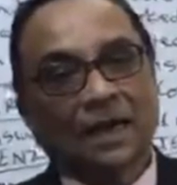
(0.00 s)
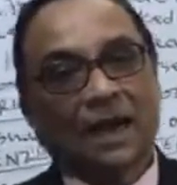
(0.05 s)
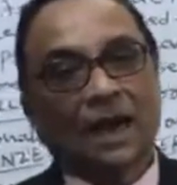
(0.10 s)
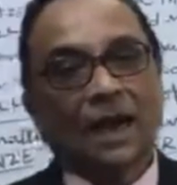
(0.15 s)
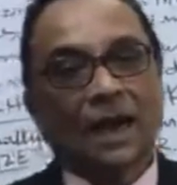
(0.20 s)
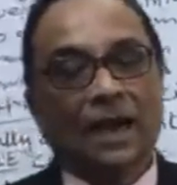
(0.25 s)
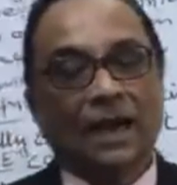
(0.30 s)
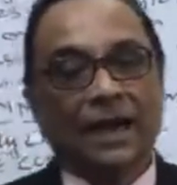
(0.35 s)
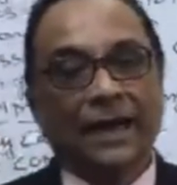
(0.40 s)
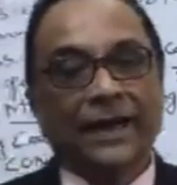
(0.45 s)

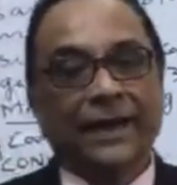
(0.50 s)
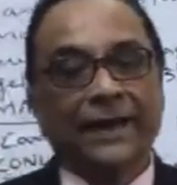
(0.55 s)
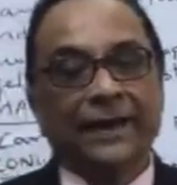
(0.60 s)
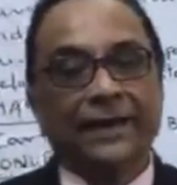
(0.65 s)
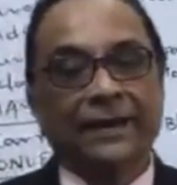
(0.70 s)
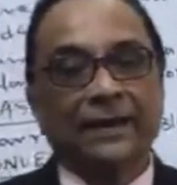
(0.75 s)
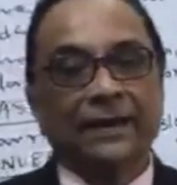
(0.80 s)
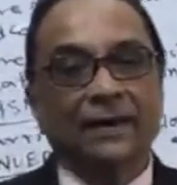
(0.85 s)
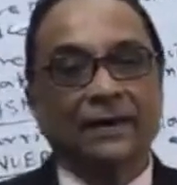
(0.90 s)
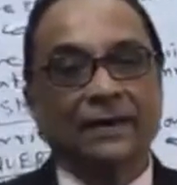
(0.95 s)

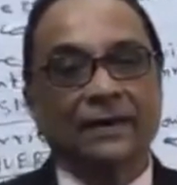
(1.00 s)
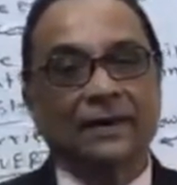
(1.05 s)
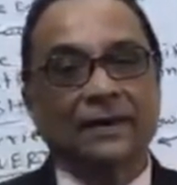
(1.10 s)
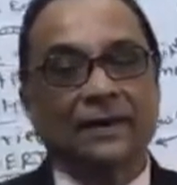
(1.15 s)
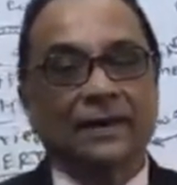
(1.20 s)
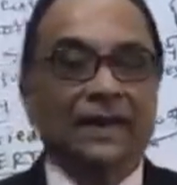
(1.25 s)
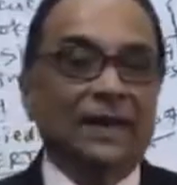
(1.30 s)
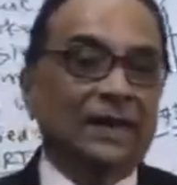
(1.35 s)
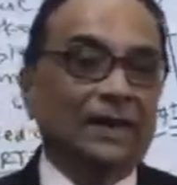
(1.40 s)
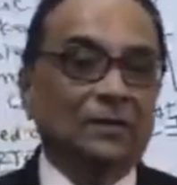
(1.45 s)
and
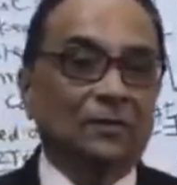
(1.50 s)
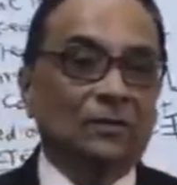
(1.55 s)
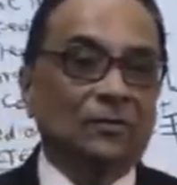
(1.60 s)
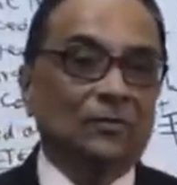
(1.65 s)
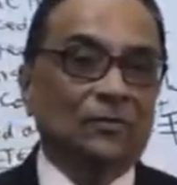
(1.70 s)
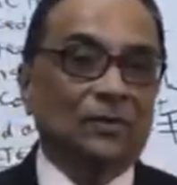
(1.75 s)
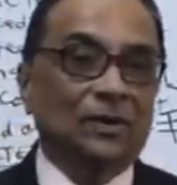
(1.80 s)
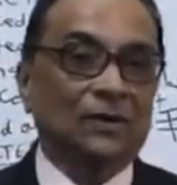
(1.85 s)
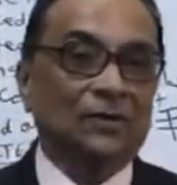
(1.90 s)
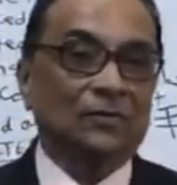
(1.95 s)
there
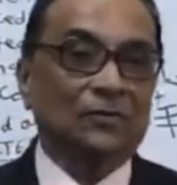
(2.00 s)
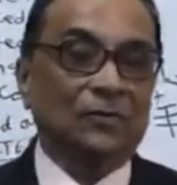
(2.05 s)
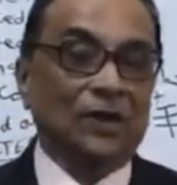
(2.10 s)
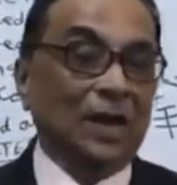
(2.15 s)
we